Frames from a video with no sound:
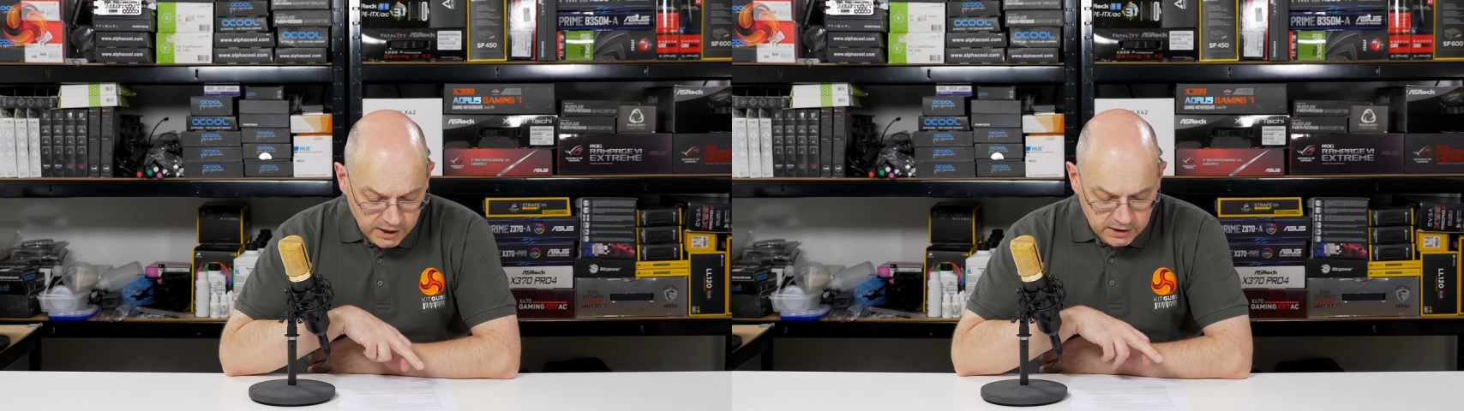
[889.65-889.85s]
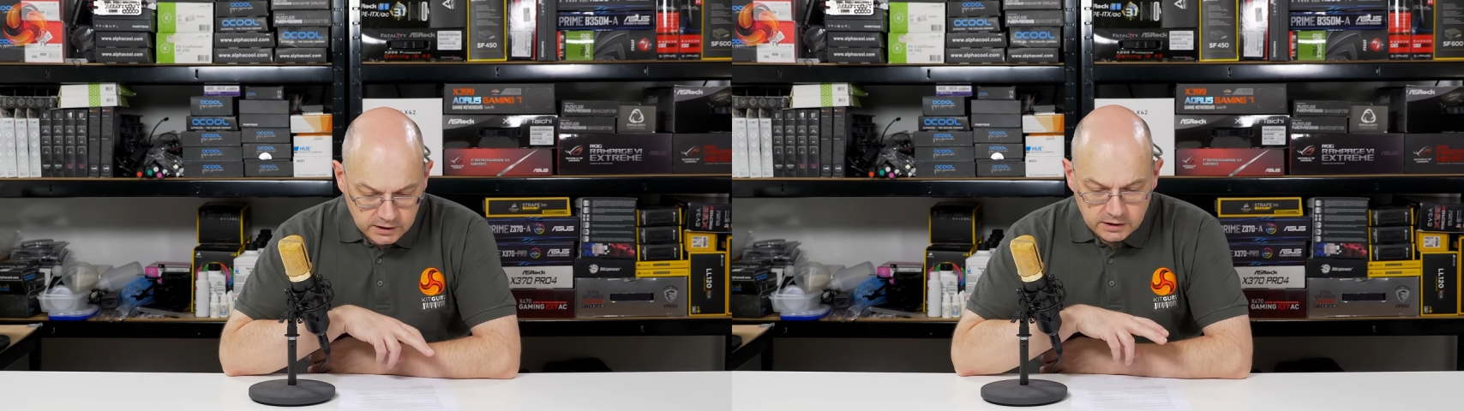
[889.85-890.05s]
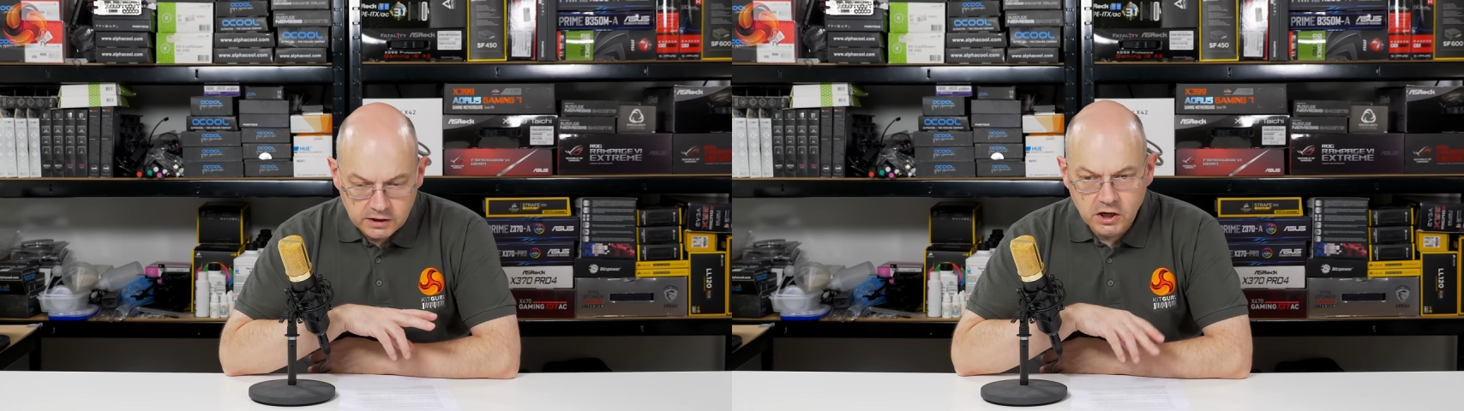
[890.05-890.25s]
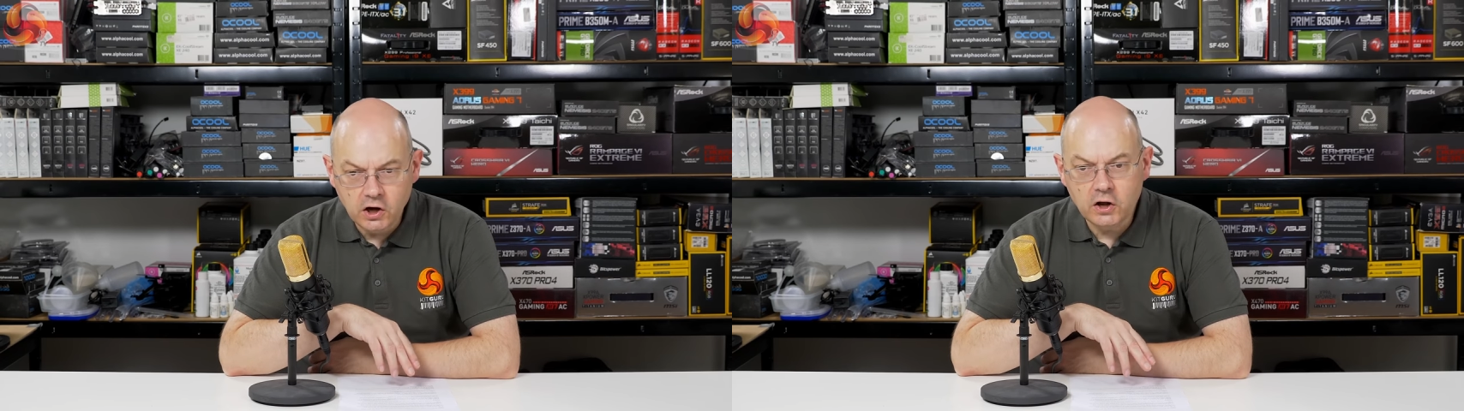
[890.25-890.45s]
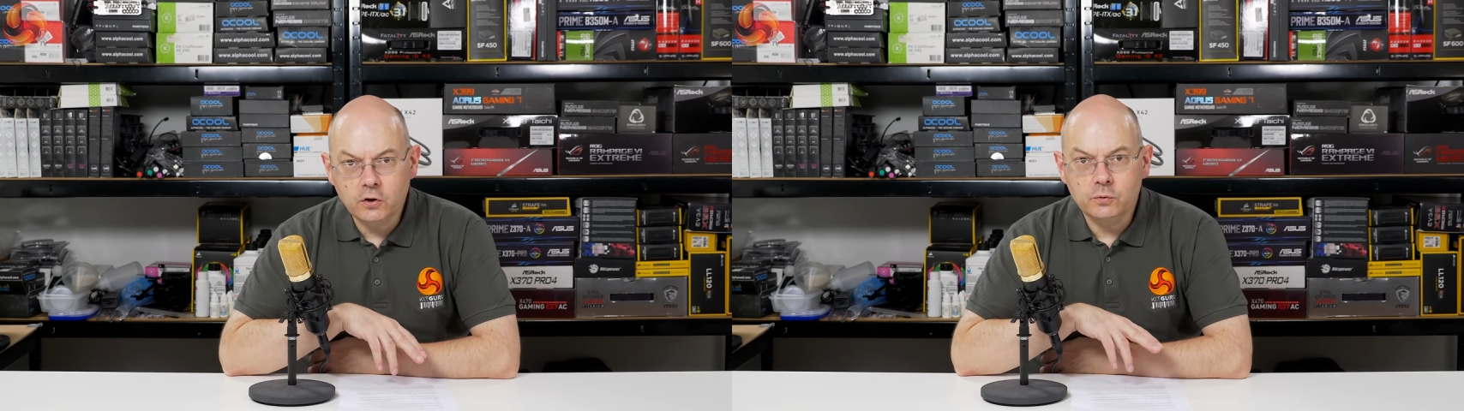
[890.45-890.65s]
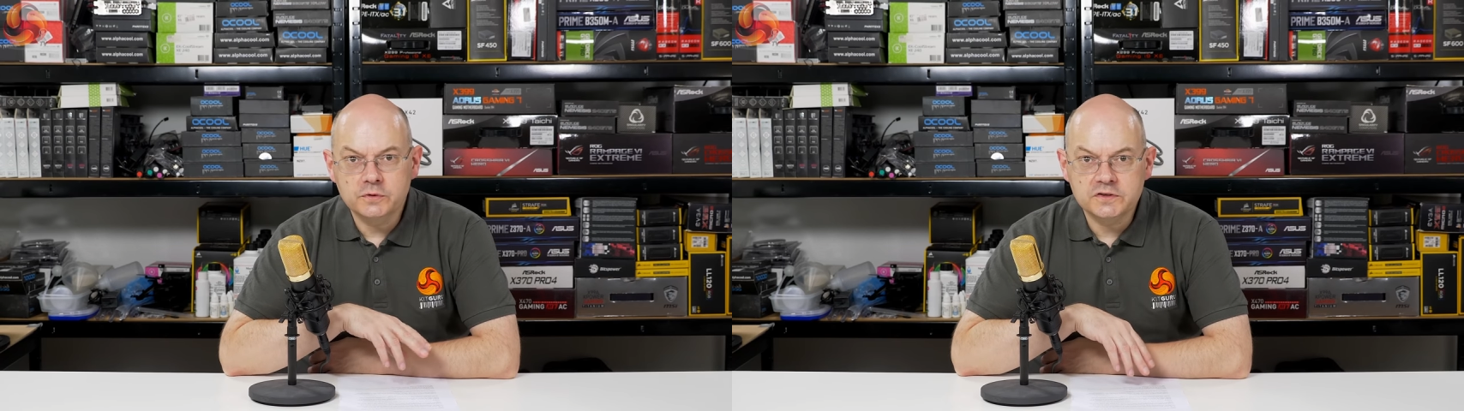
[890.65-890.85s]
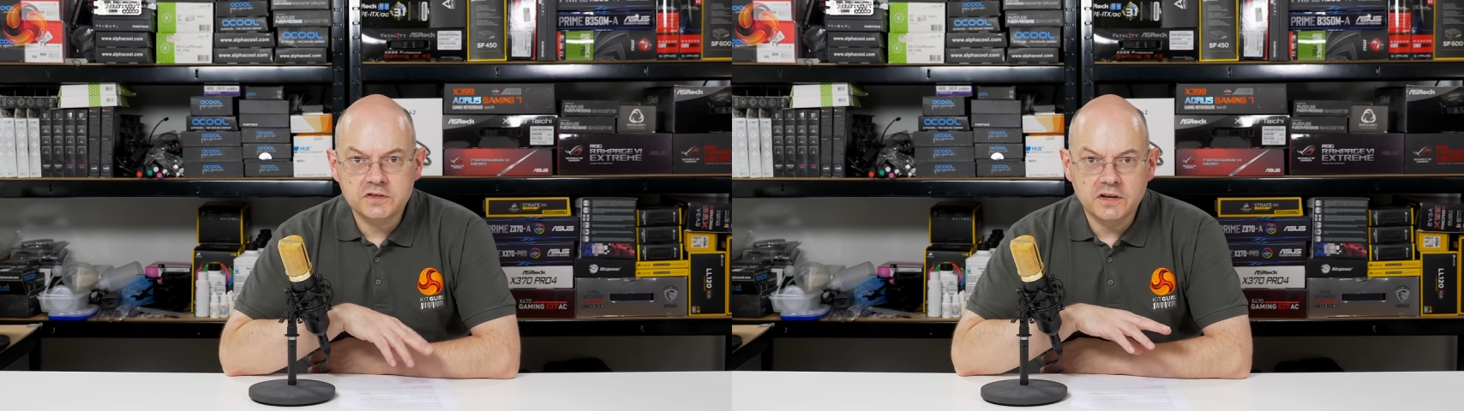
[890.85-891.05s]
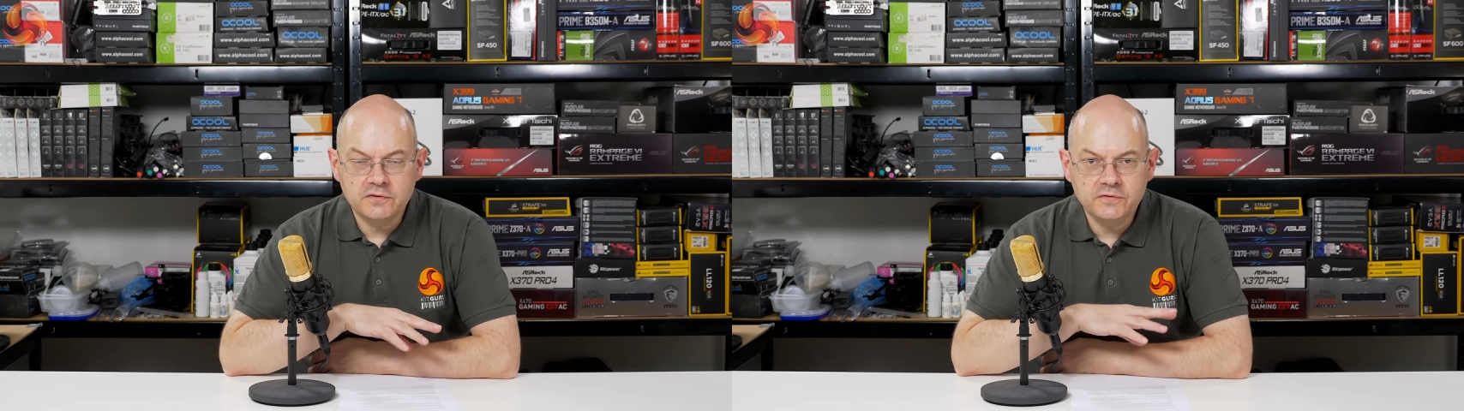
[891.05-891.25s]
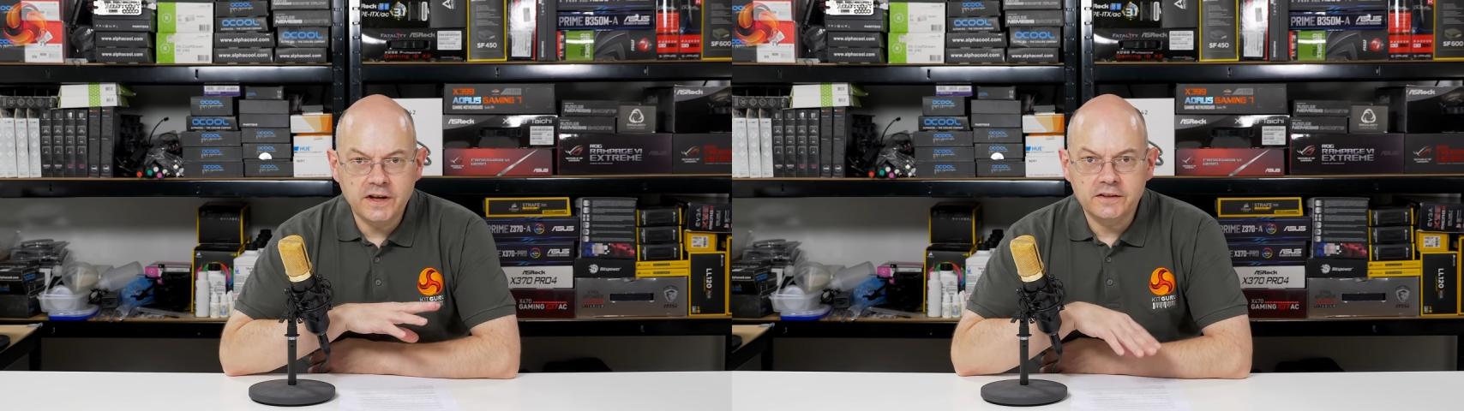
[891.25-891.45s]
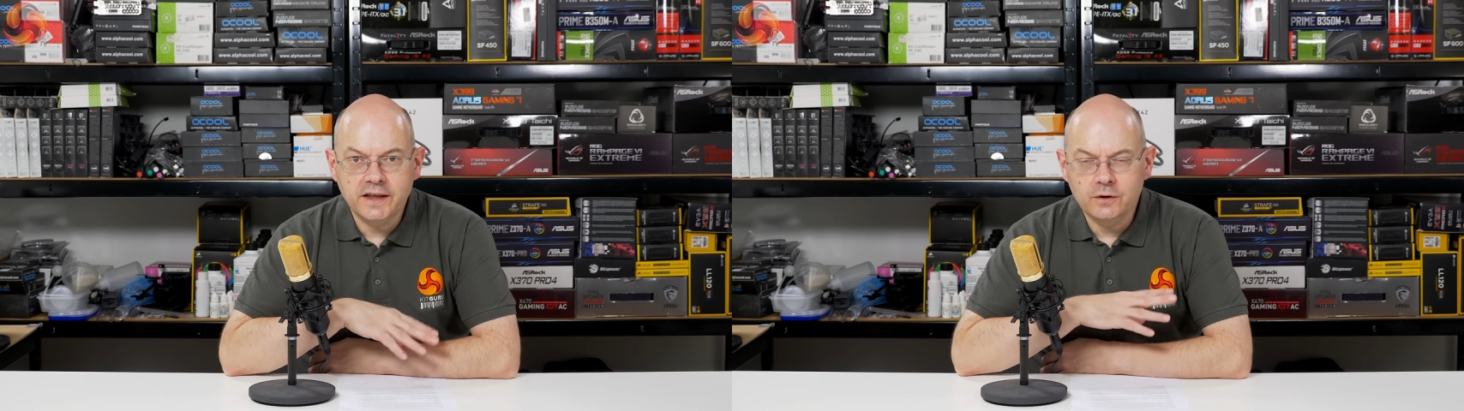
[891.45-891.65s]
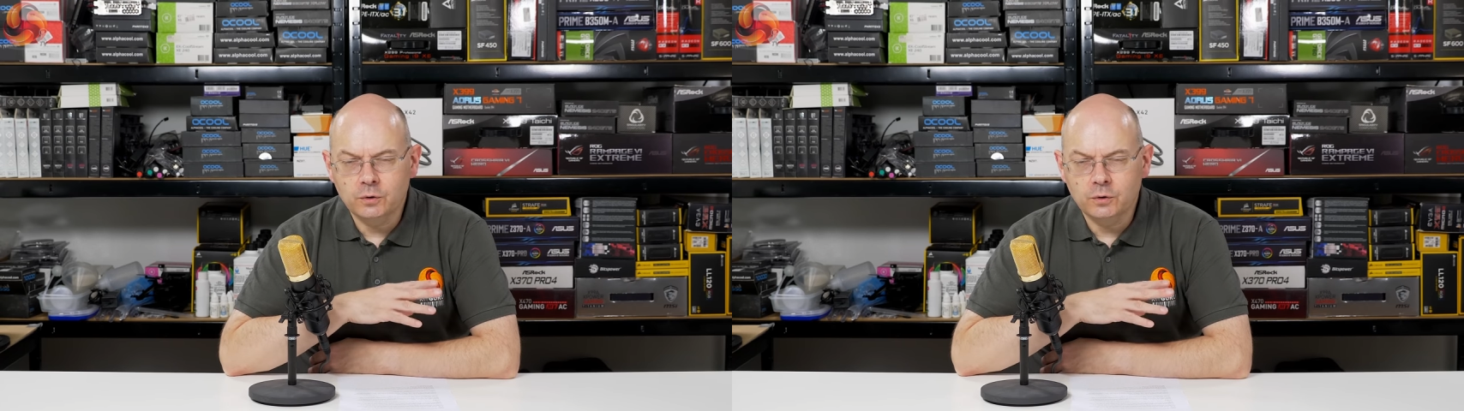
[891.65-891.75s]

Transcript: Uh, Kyle was uh, fed that,